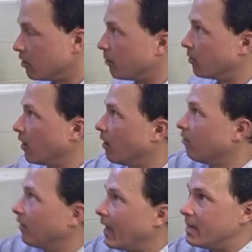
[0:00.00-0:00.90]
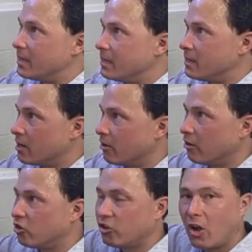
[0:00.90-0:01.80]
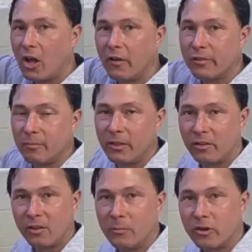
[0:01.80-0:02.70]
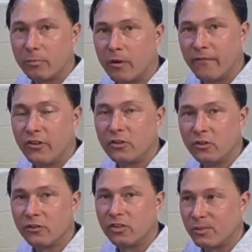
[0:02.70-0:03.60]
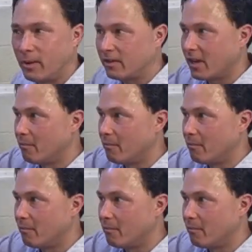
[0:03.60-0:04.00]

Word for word: you know, I'm gonna have lighting in here and shelves and make this a much more efficient use of space